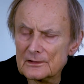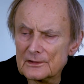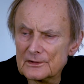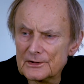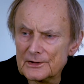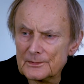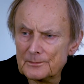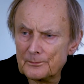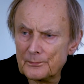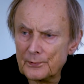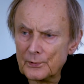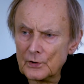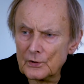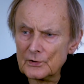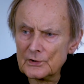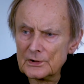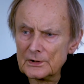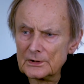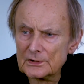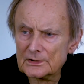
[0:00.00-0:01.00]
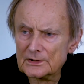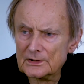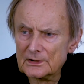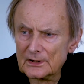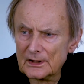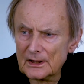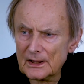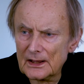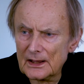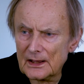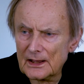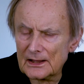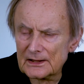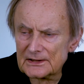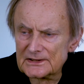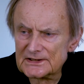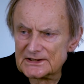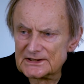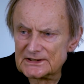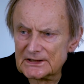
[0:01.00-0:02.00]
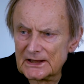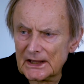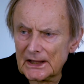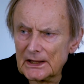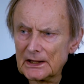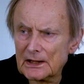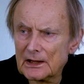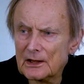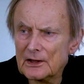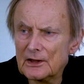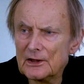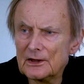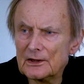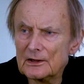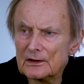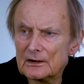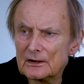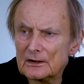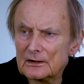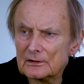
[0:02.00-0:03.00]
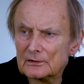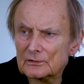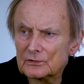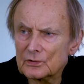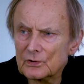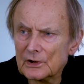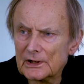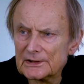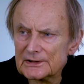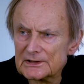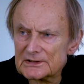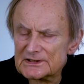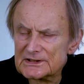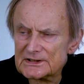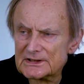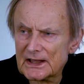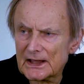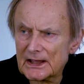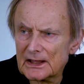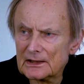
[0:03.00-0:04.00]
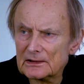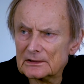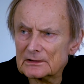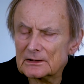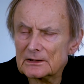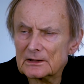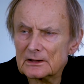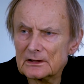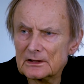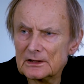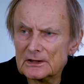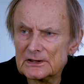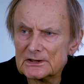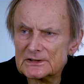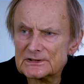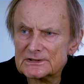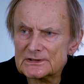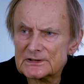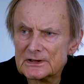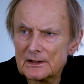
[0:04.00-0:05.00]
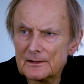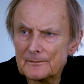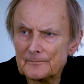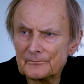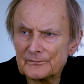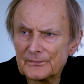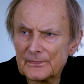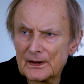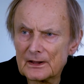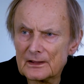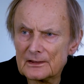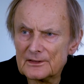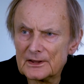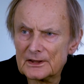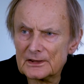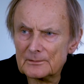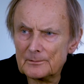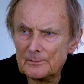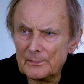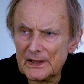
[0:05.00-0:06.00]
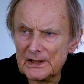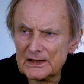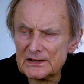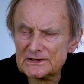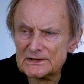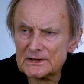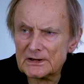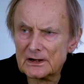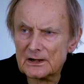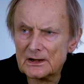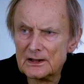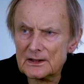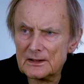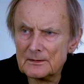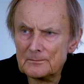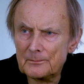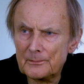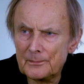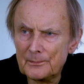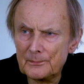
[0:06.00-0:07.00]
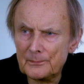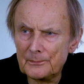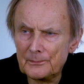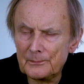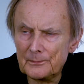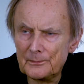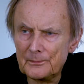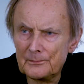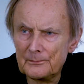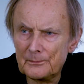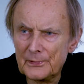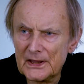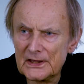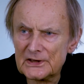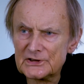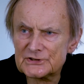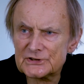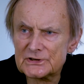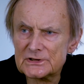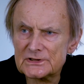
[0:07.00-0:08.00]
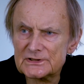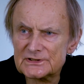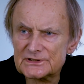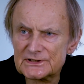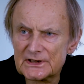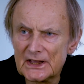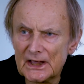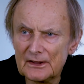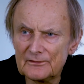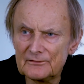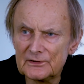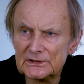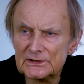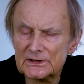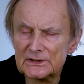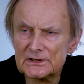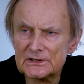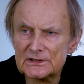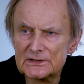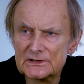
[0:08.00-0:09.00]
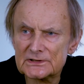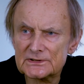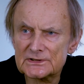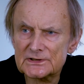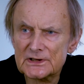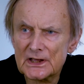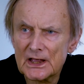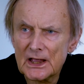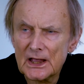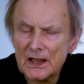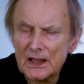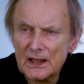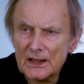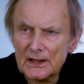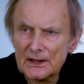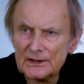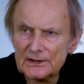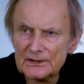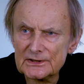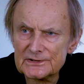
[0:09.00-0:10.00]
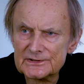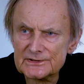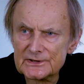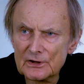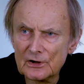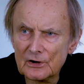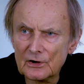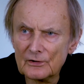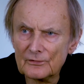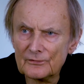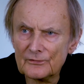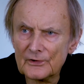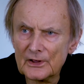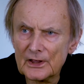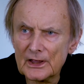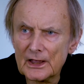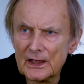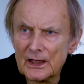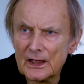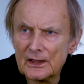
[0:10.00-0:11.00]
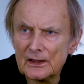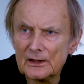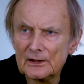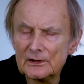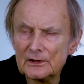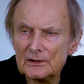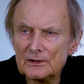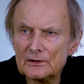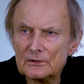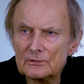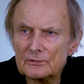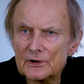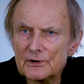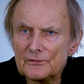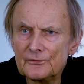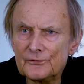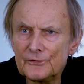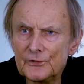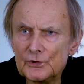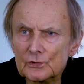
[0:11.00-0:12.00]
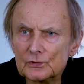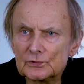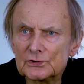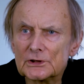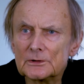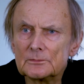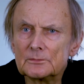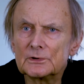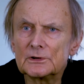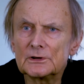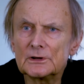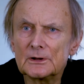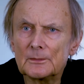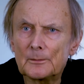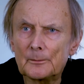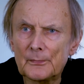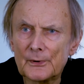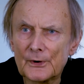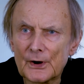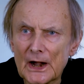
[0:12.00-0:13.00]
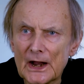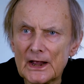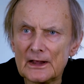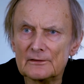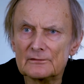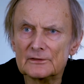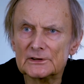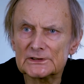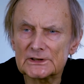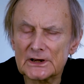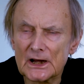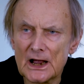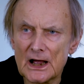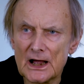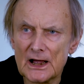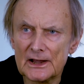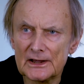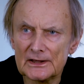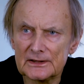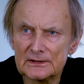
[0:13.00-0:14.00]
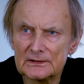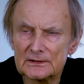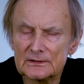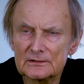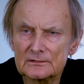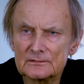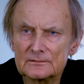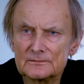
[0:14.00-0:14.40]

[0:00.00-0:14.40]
The point at stake here to understand is that basically patient's evidence is of a irrefutable private kind.